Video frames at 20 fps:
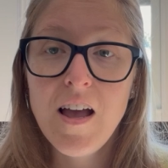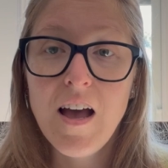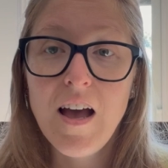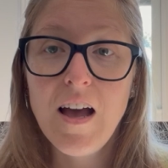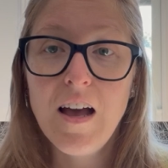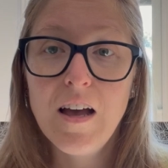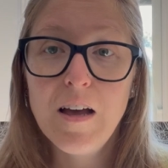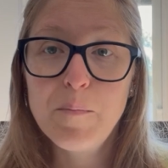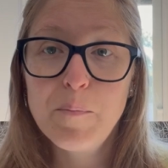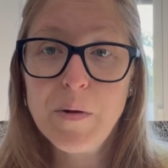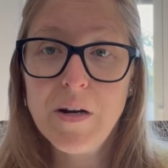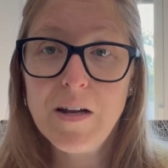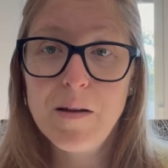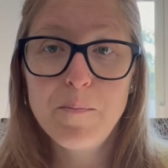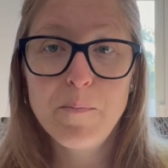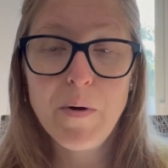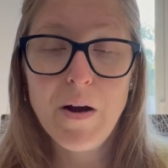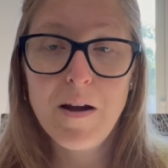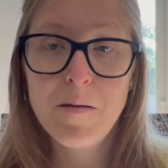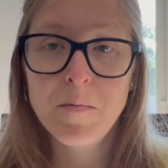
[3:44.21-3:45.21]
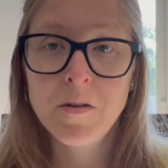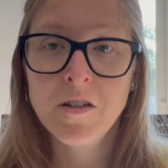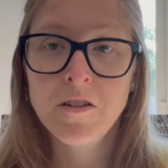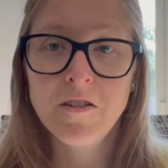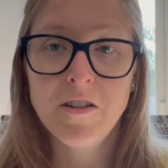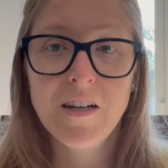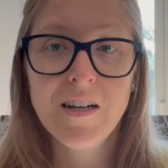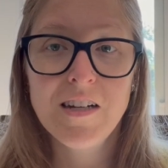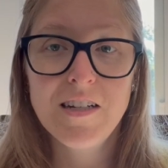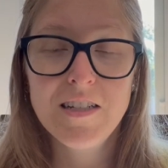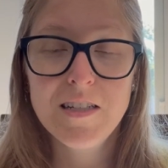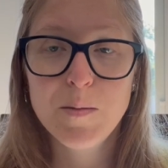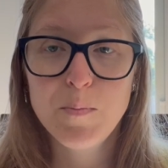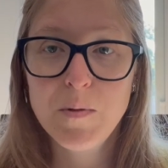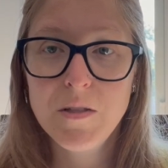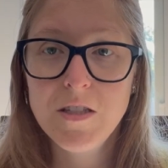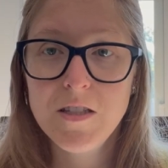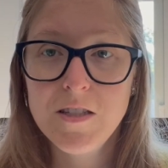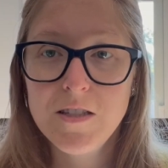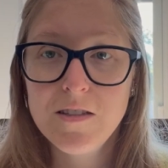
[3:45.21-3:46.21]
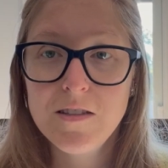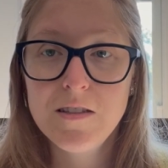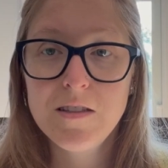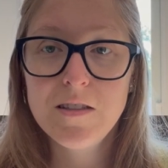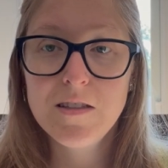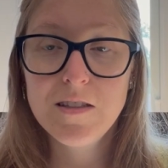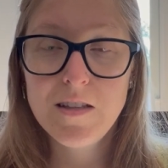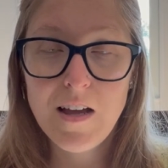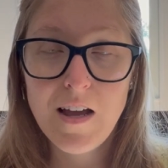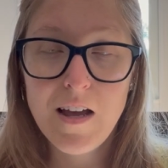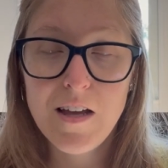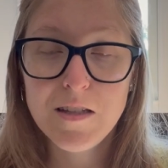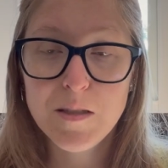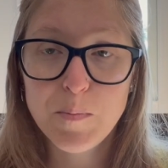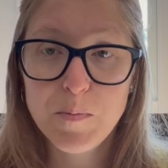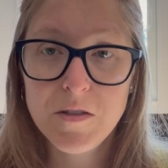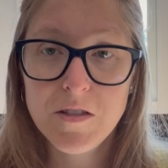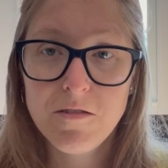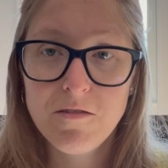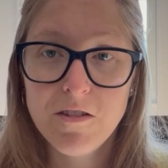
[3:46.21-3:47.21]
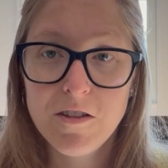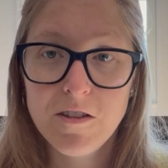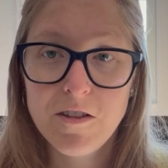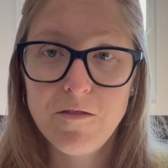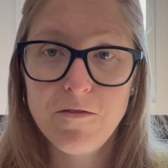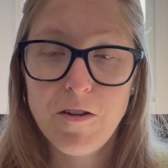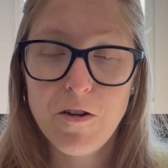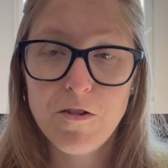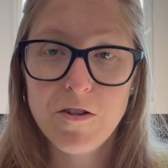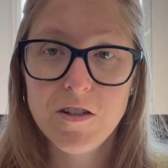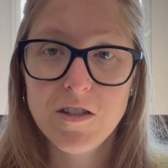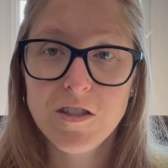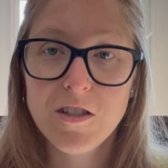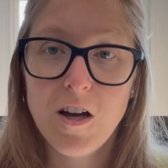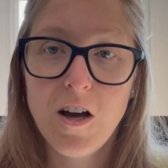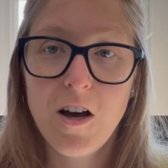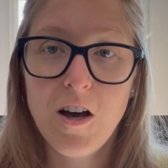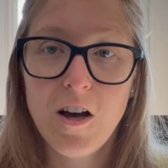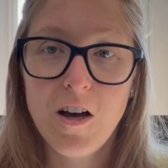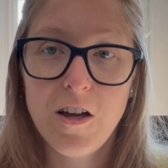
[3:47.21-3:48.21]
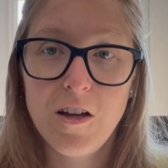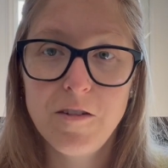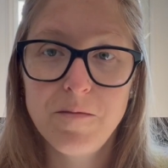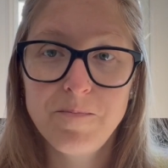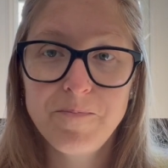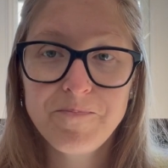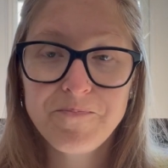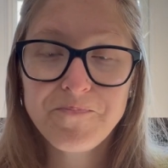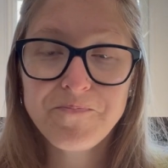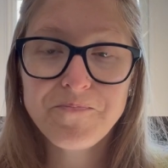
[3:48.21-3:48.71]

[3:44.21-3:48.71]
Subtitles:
But I'm primarily going to specifically focus on